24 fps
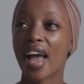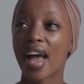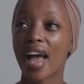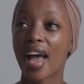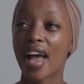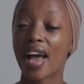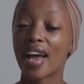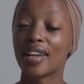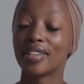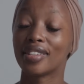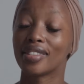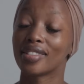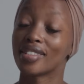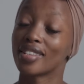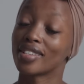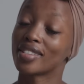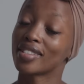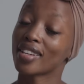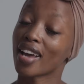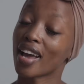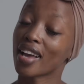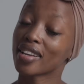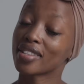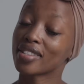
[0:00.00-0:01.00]
And the
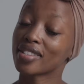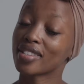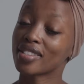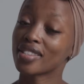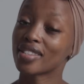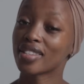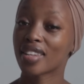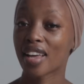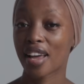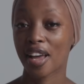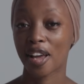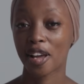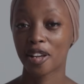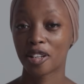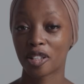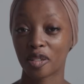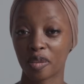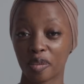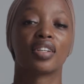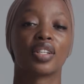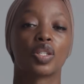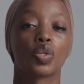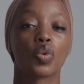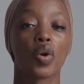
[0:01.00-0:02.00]
text said
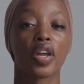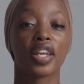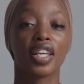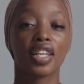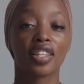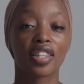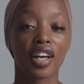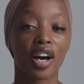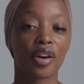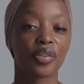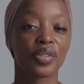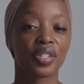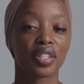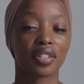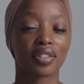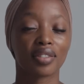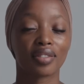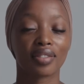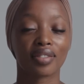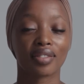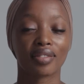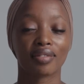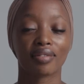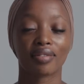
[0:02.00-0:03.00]

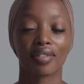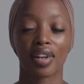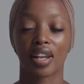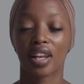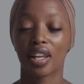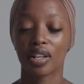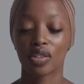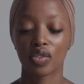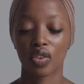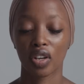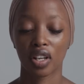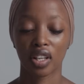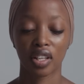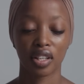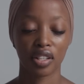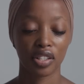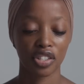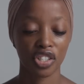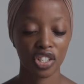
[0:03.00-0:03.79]
20,000, literally